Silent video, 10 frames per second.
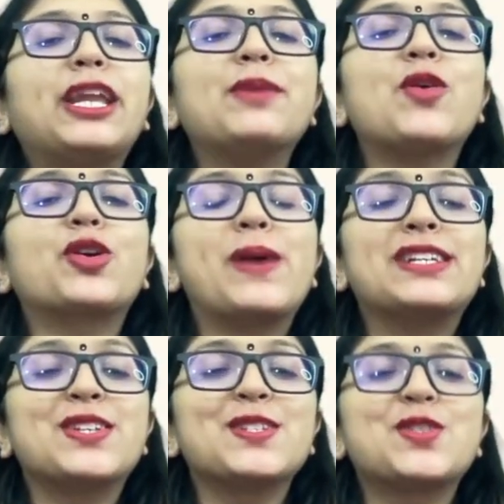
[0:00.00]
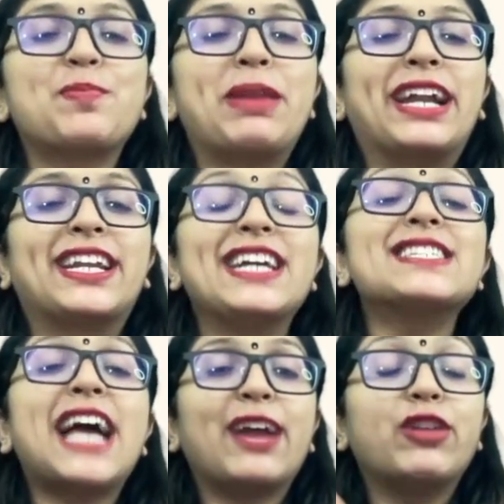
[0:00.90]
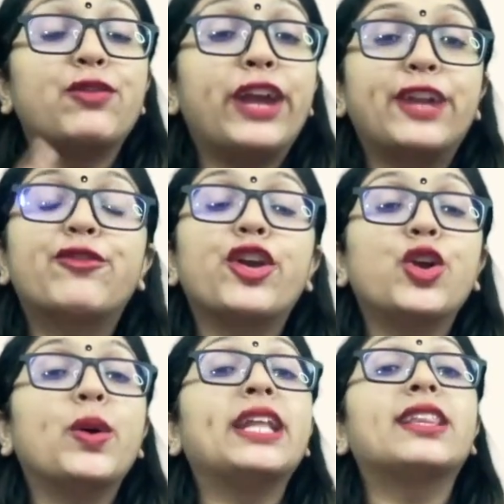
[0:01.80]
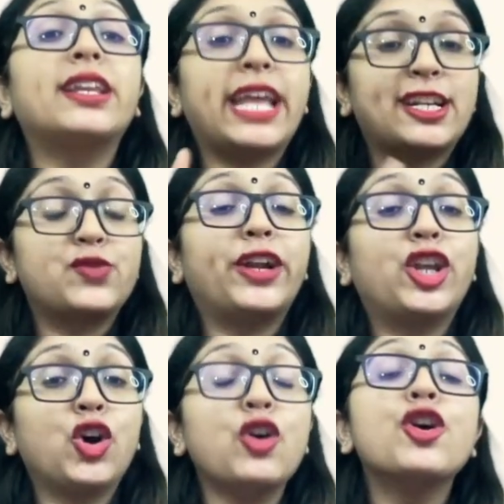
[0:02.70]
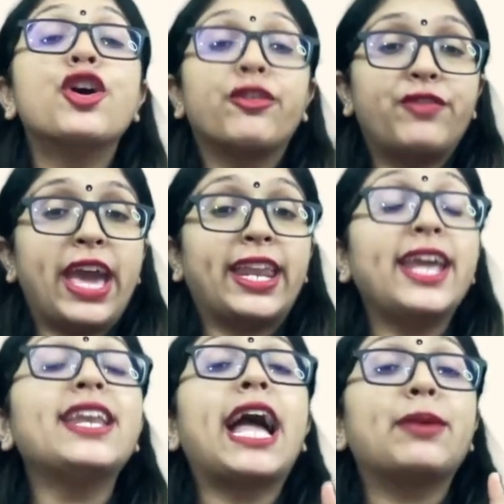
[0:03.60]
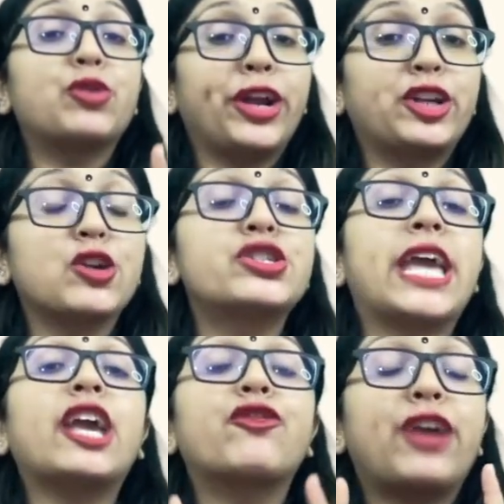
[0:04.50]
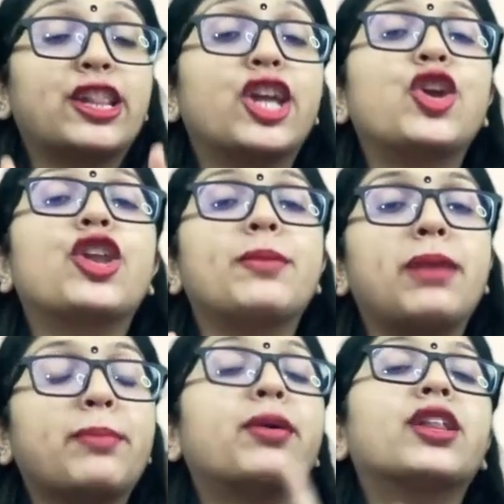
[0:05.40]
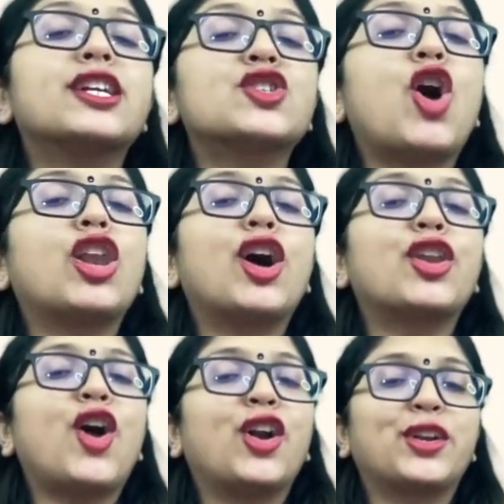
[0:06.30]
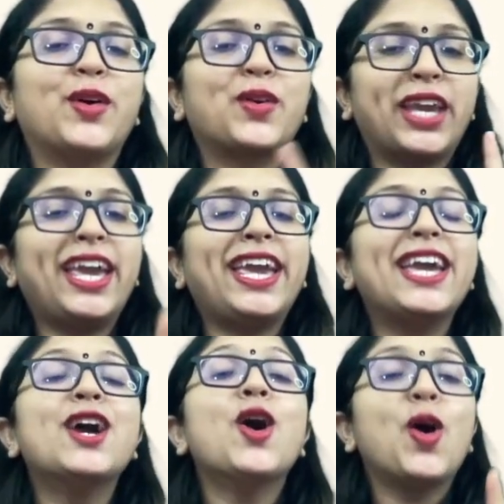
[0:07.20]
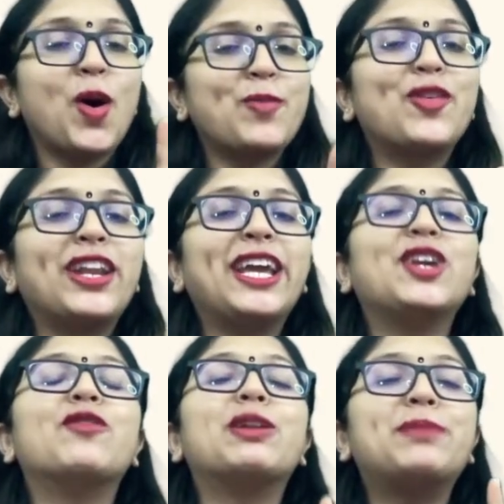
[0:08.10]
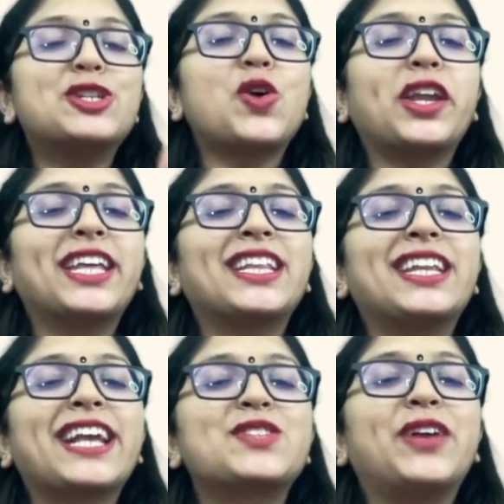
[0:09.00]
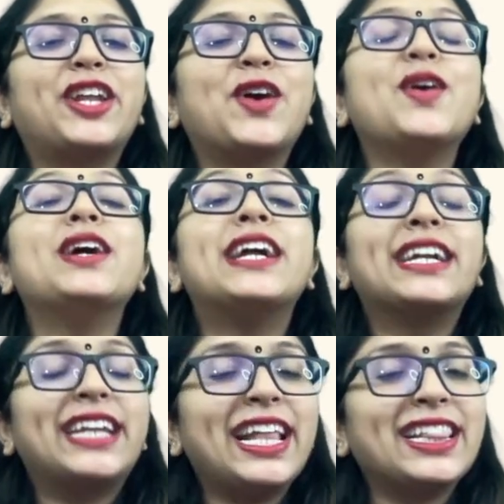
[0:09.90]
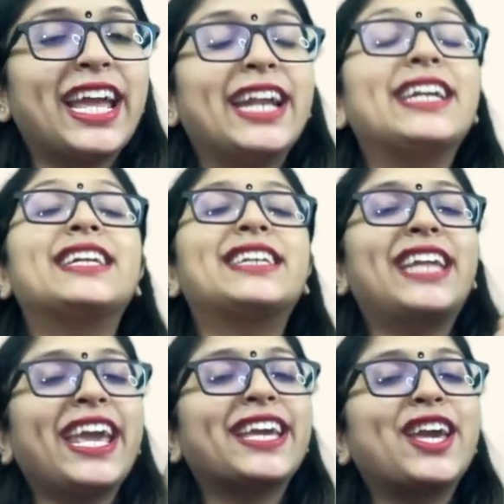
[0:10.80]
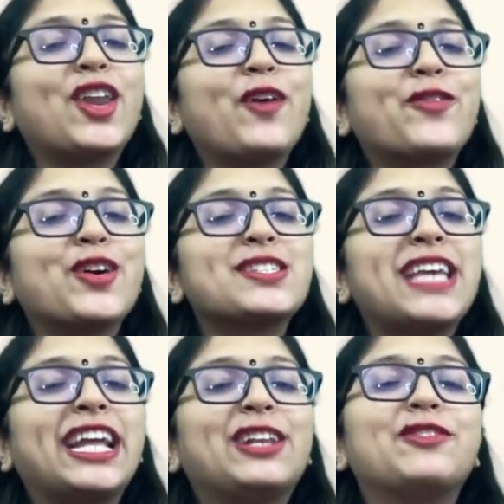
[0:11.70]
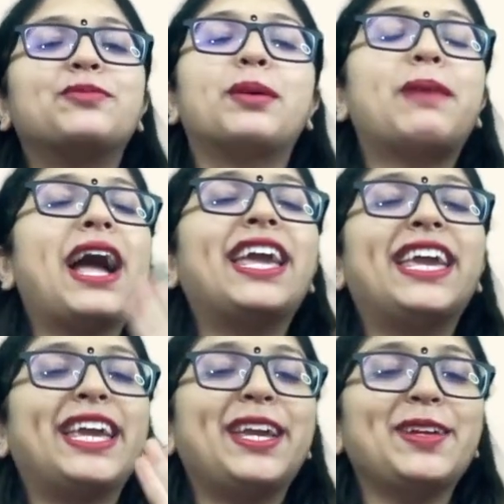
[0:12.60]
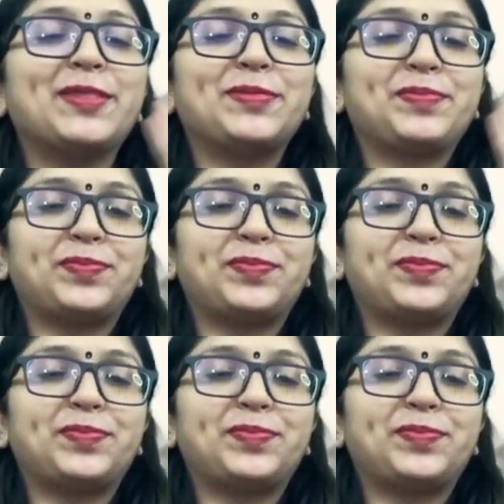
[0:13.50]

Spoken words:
many more questions to practice. I will wait for you in the next video wherein I am going to check whether you remember this all or not. Okay. Hopefully you will be joining the next video. Till then, take care of yourself. Bye-bye.